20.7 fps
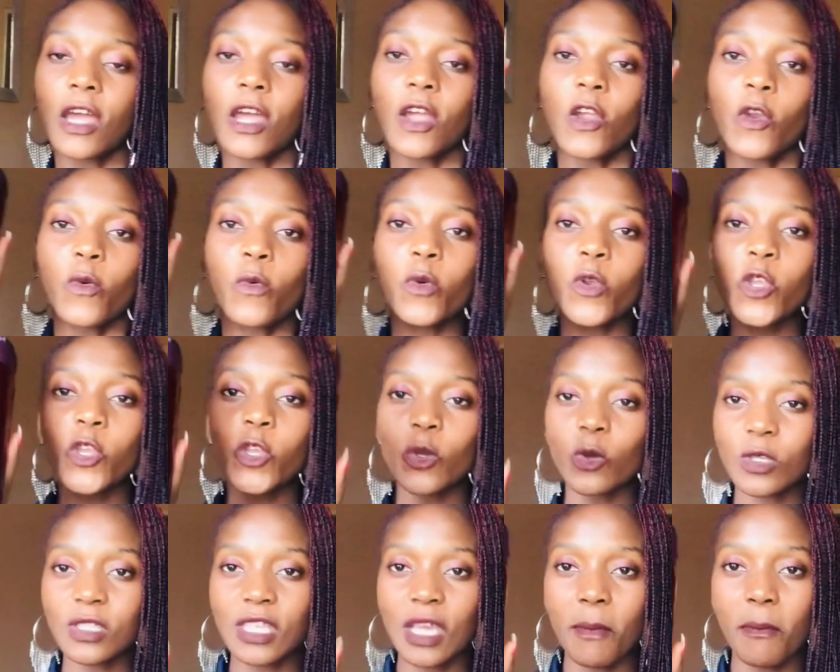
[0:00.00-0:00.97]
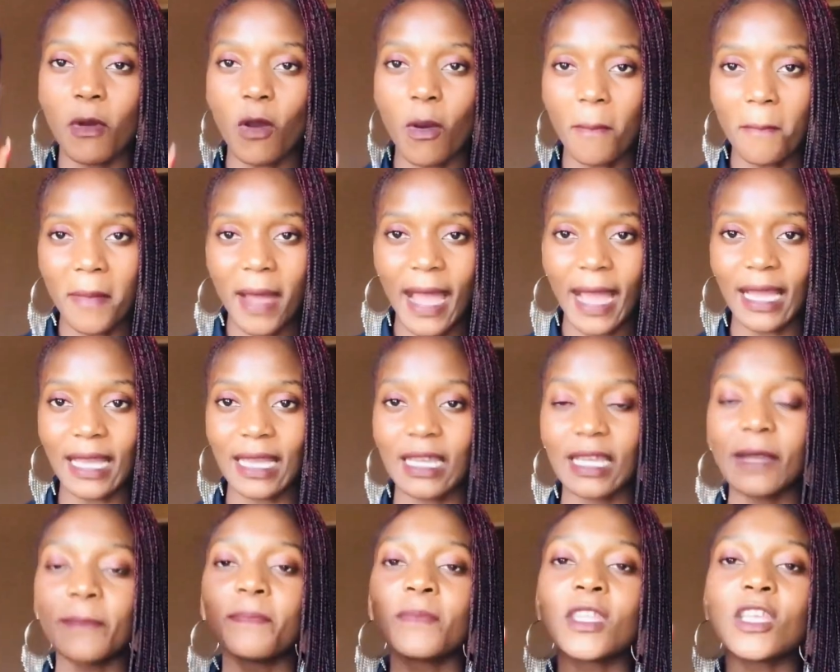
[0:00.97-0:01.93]
reusable mug?
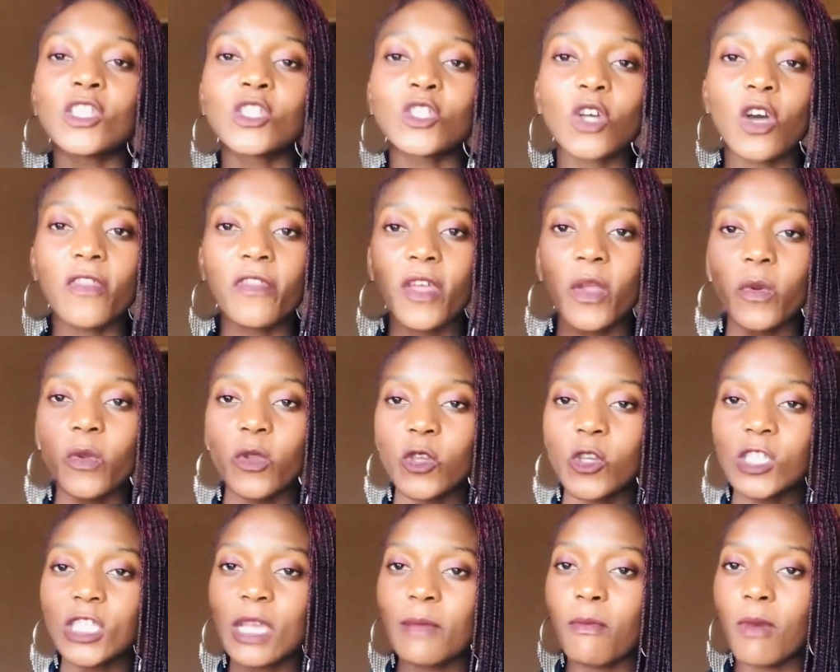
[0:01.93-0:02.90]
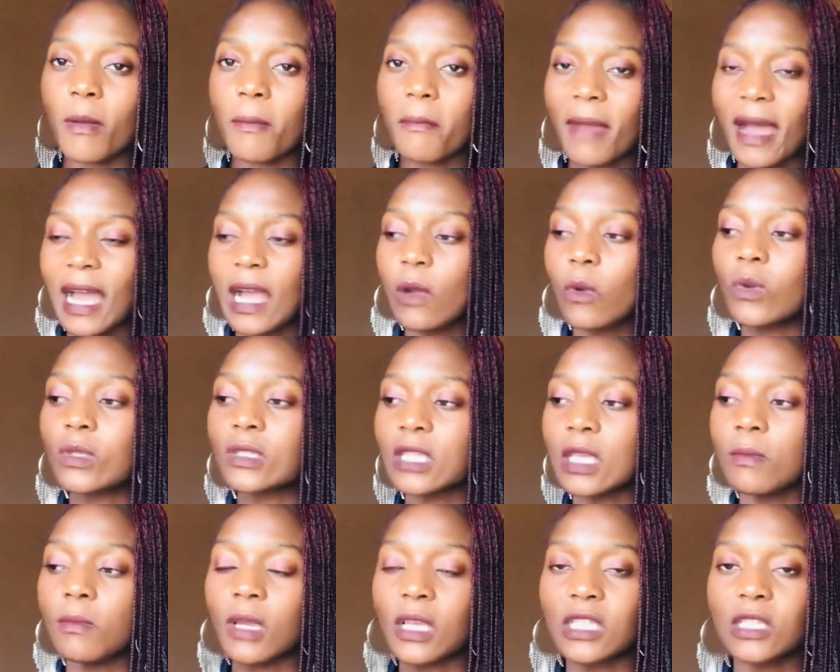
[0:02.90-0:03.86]
So the reusable mug will
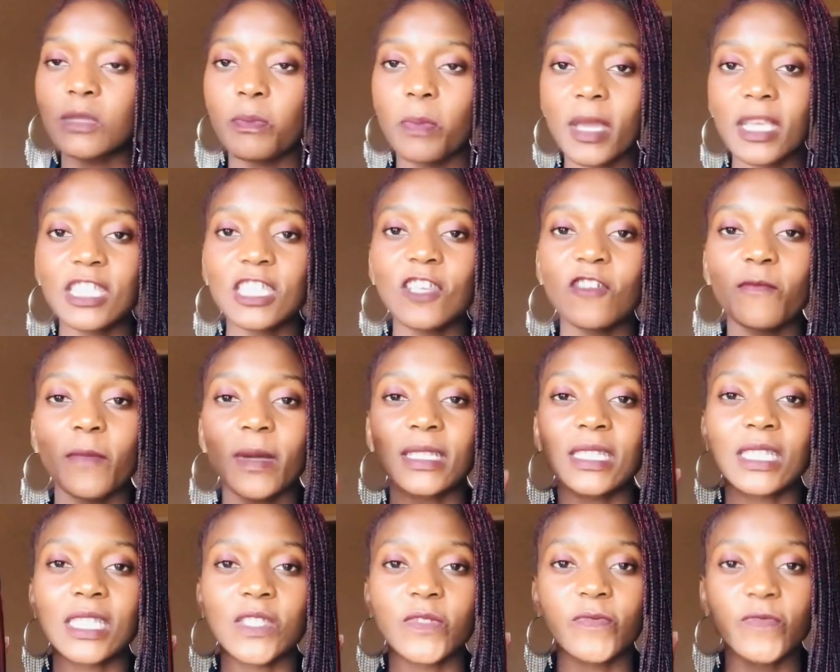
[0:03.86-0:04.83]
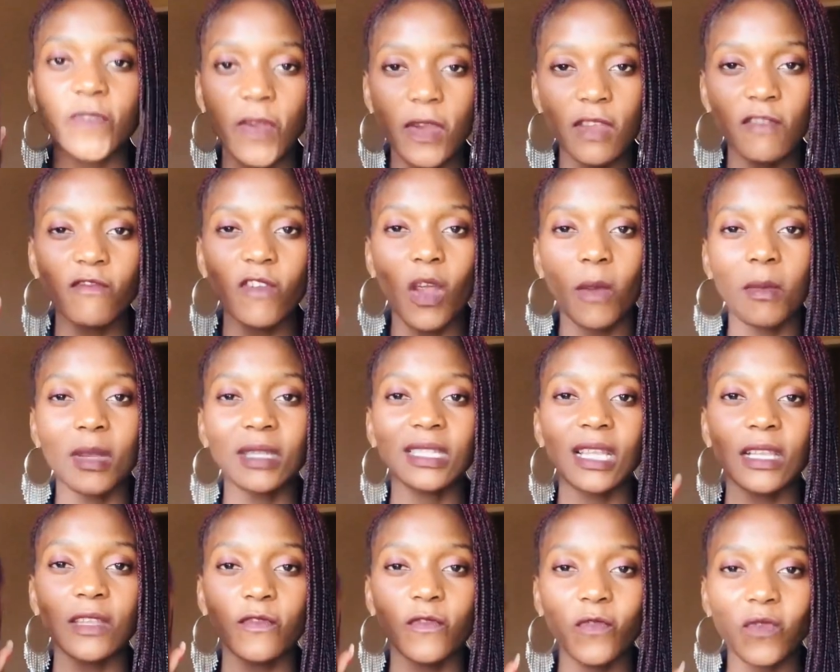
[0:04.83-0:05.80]
seem expensive, but it is very
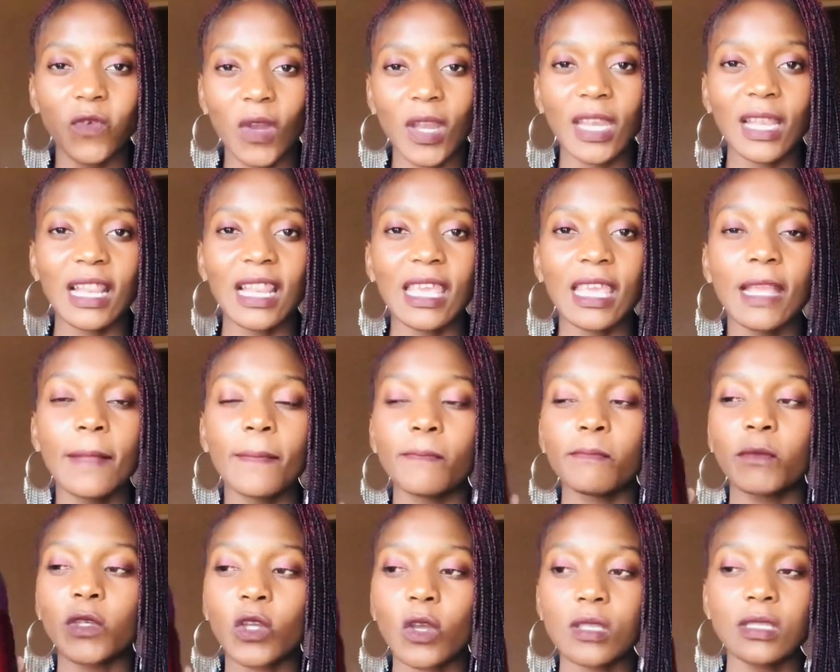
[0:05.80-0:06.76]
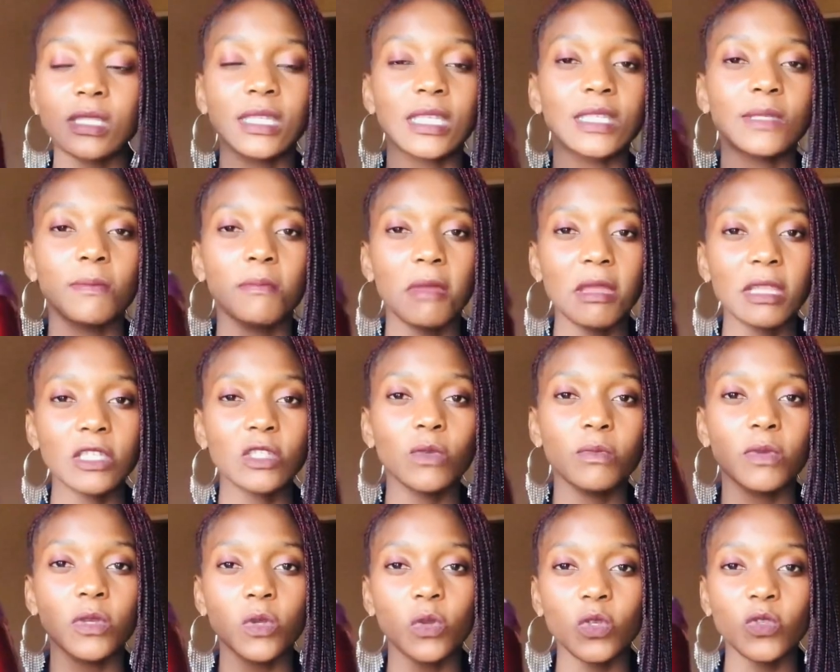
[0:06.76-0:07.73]
environmentally friendly because it is meant to
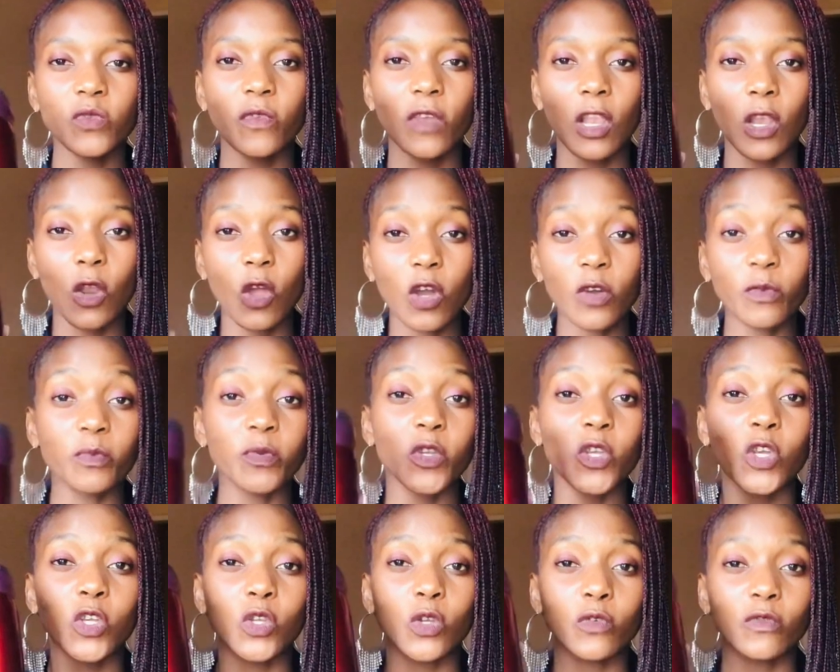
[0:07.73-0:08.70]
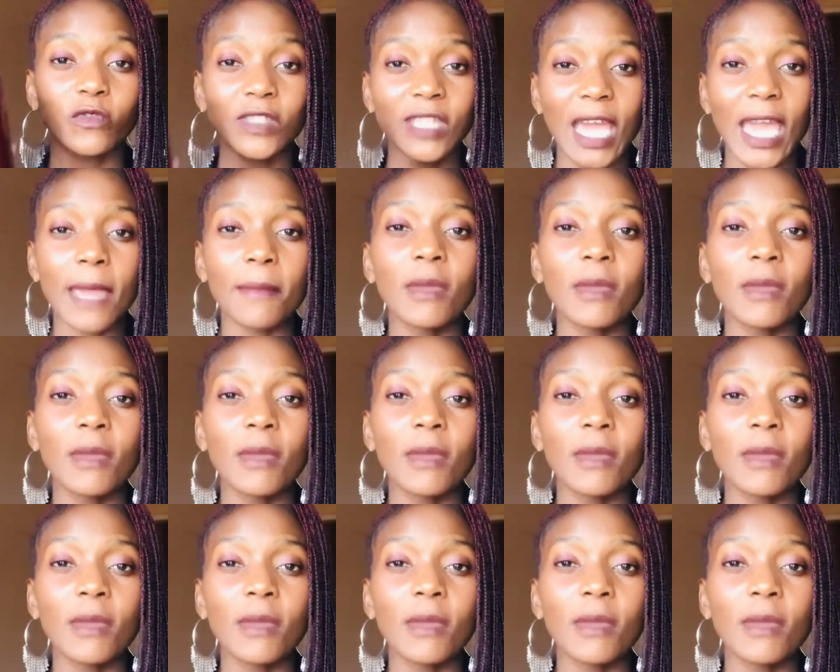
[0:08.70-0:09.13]
be used for a long period of time.